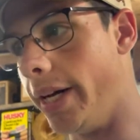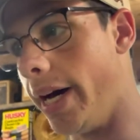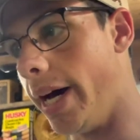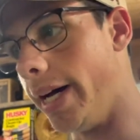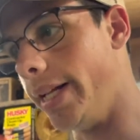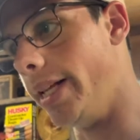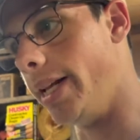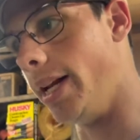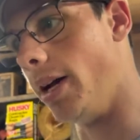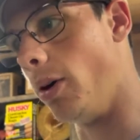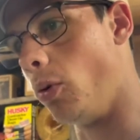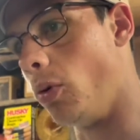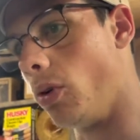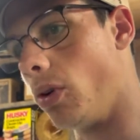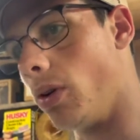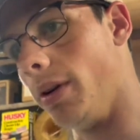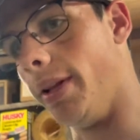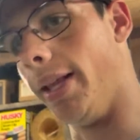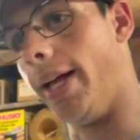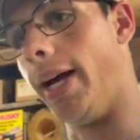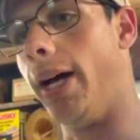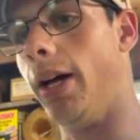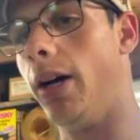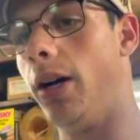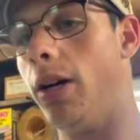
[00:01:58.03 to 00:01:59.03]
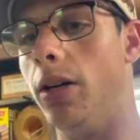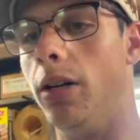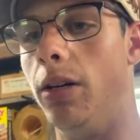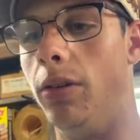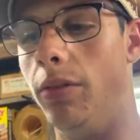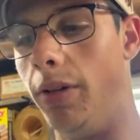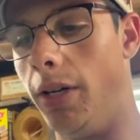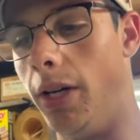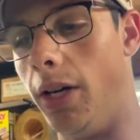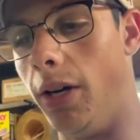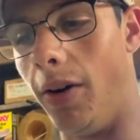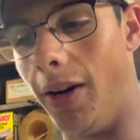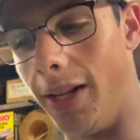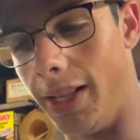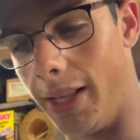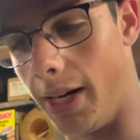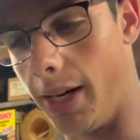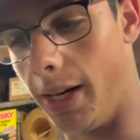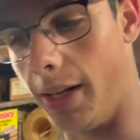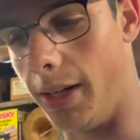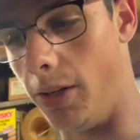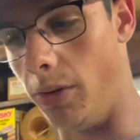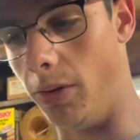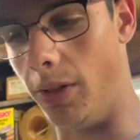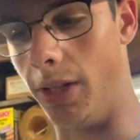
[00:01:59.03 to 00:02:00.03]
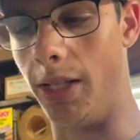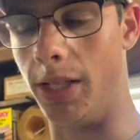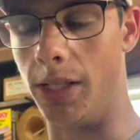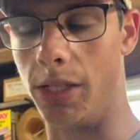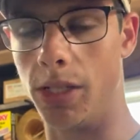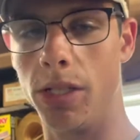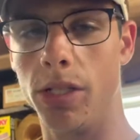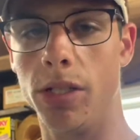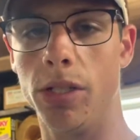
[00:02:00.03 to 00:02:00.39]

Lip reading: I didn't order that. Oh no, I didn't do this.